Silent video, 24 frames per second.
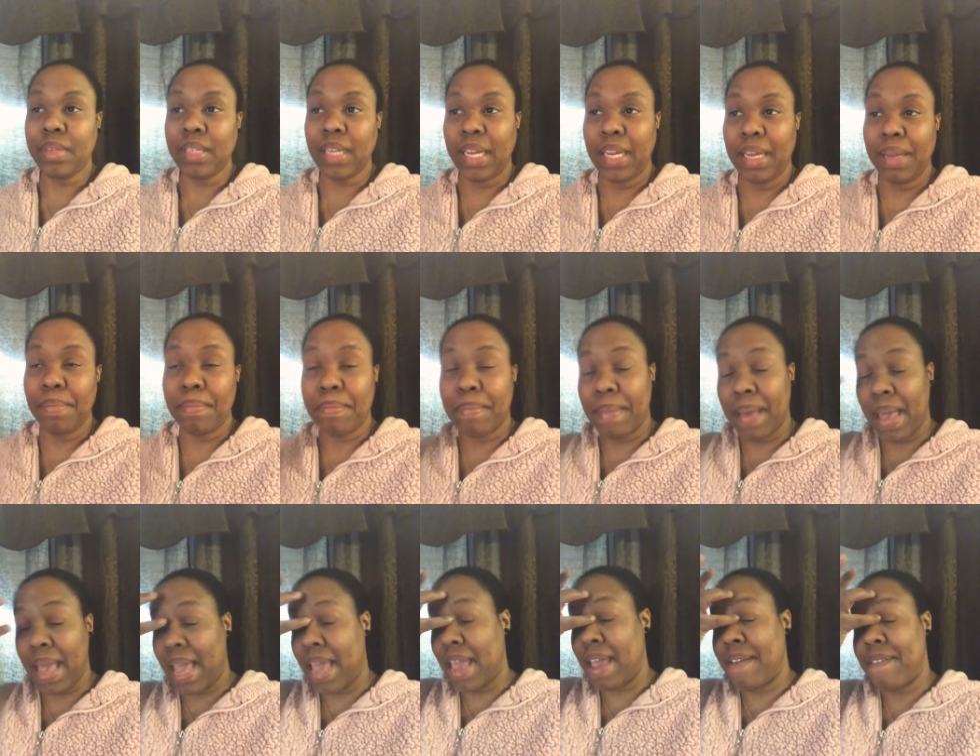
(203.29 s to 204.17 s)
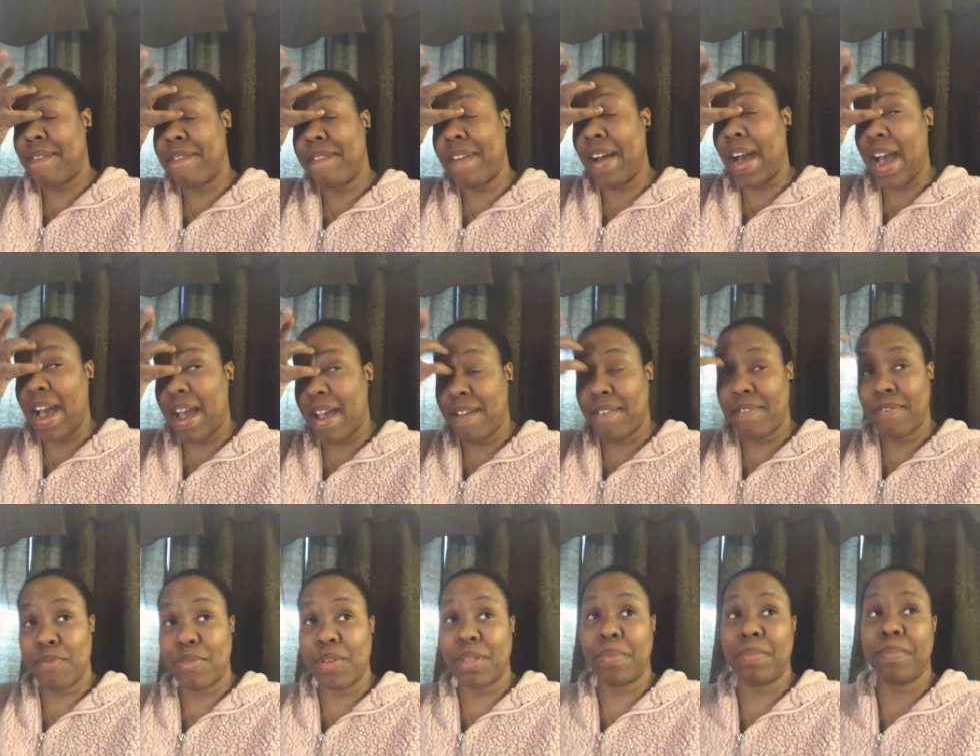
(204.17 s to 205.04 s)
It made
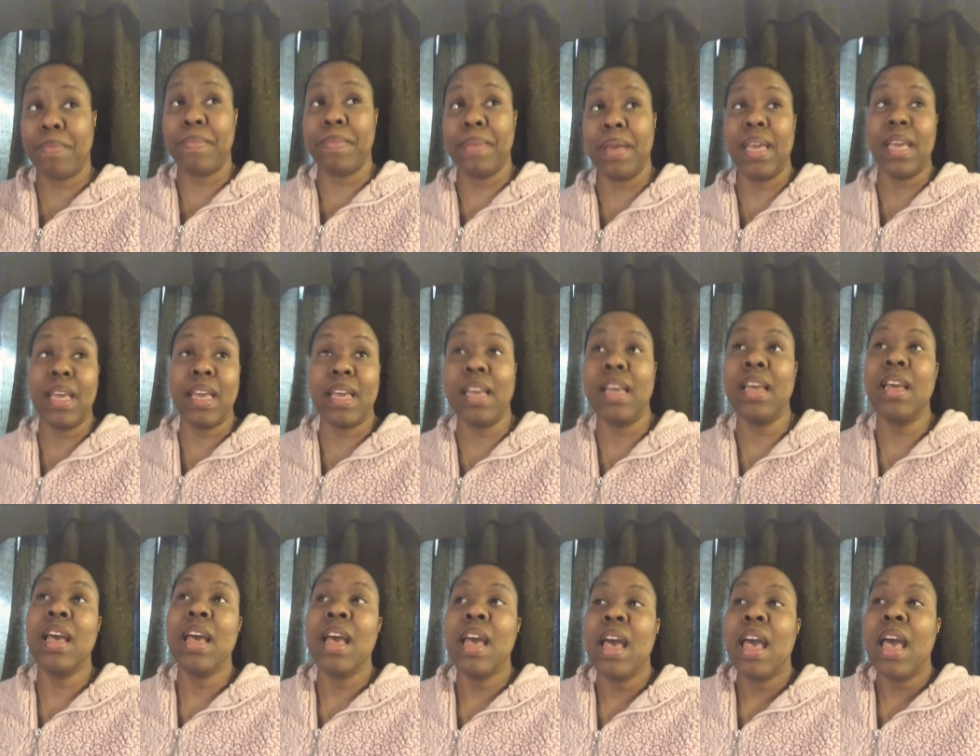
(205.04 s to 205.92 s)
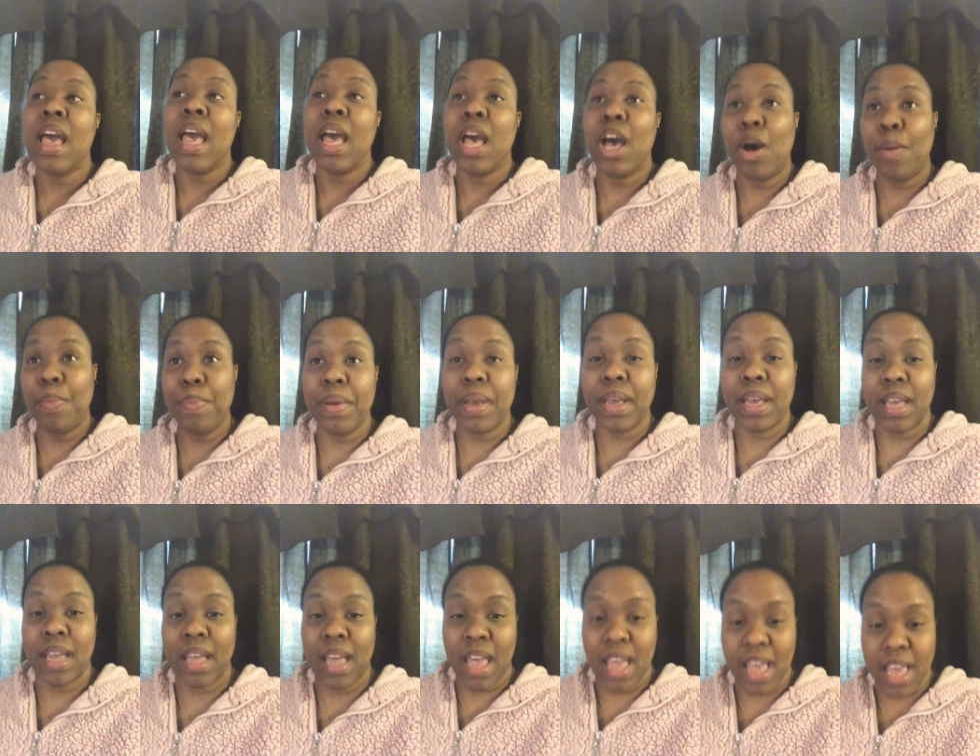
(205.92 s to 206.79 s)
$5 with me helping
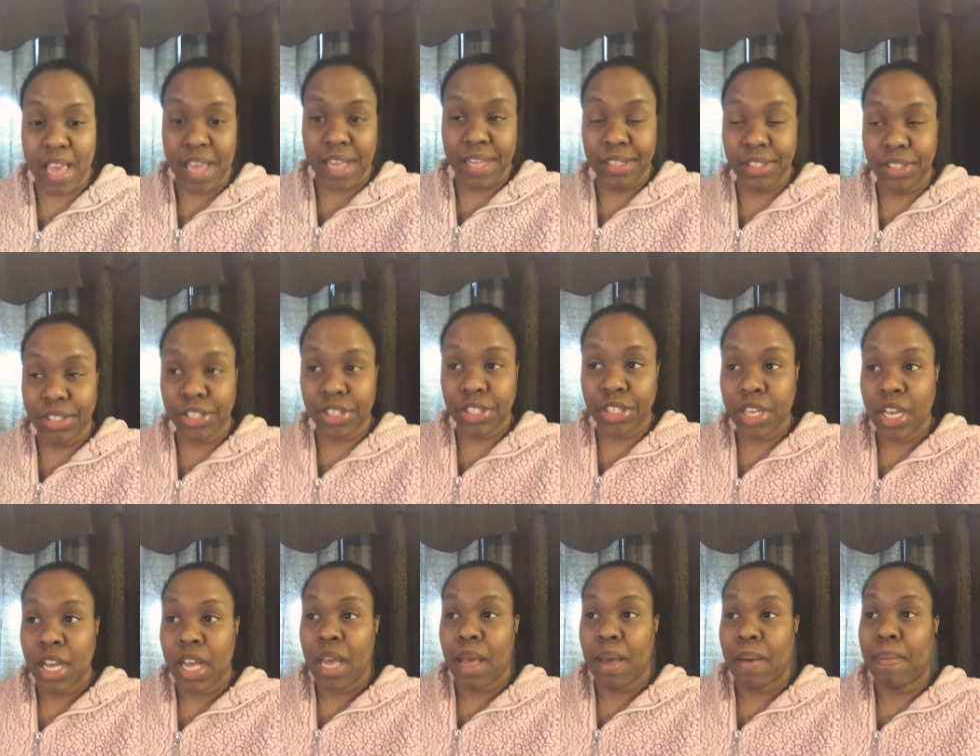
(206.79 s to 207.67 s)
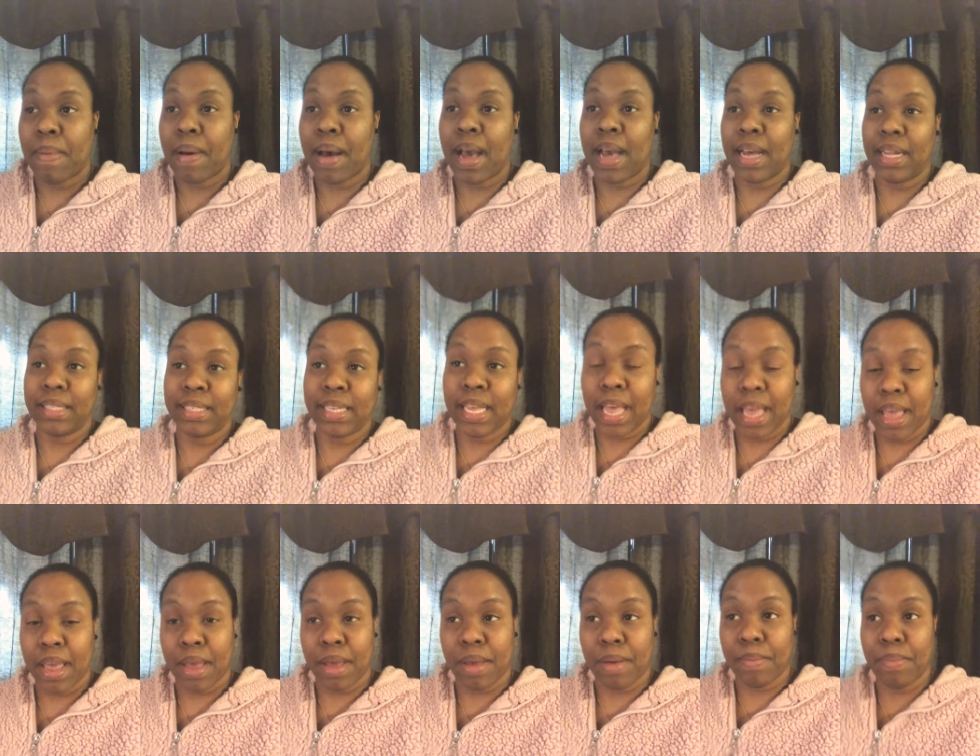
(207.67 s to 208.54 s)
it hedge by
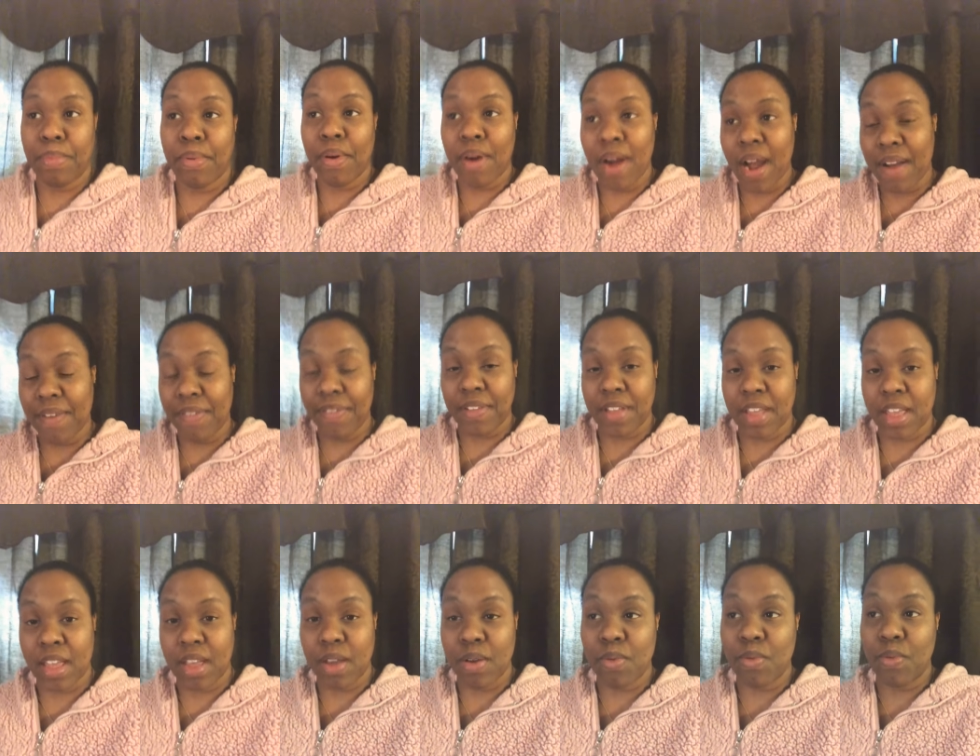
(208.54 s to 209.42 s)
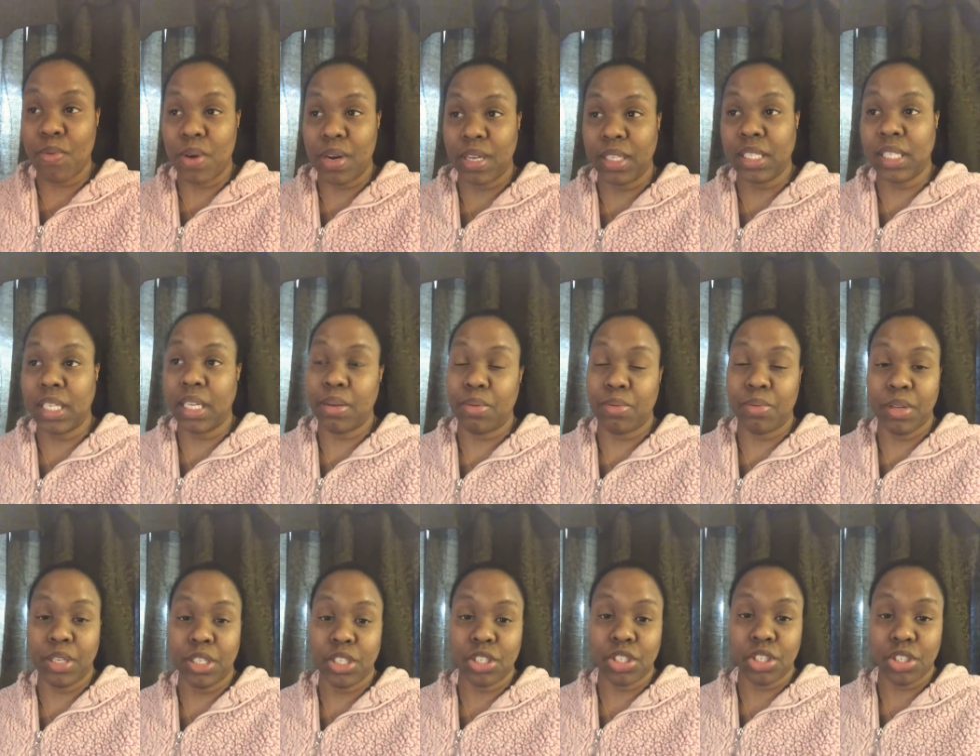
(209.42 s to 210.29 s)
taking profit once it
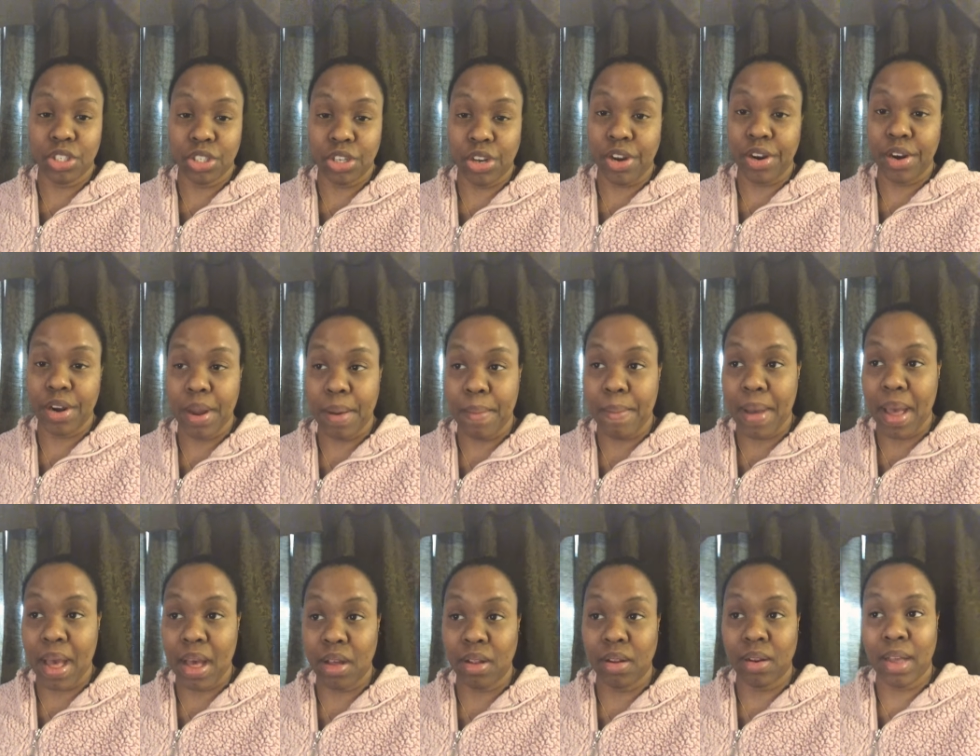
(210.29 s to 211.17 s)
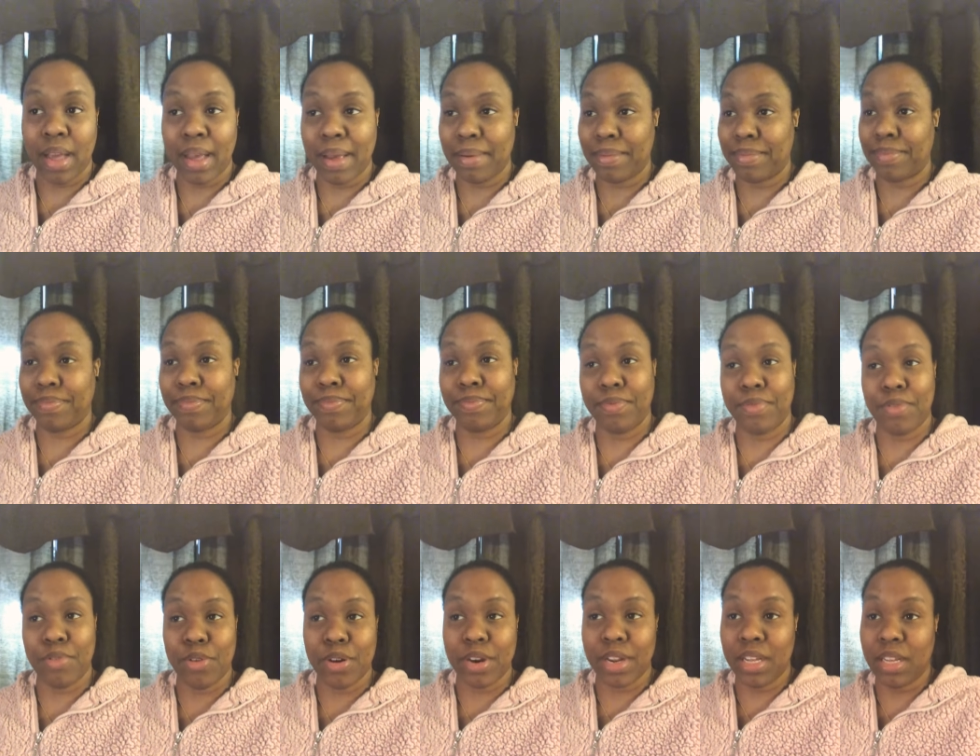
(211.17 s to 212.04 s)
reached a certain amount, like
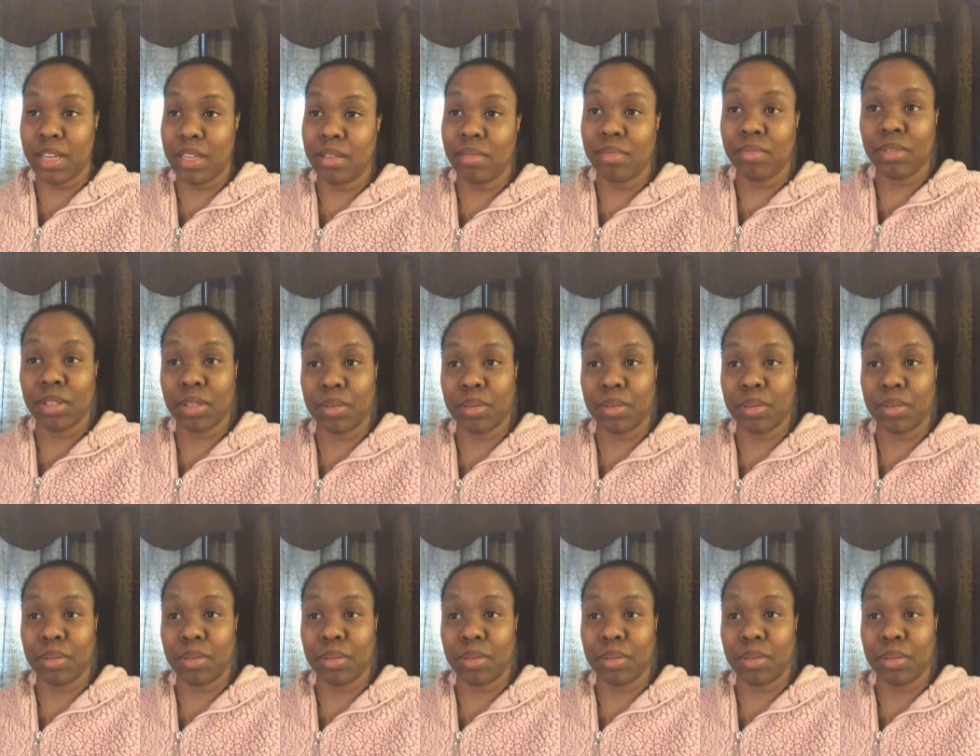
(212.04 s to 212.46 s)
40,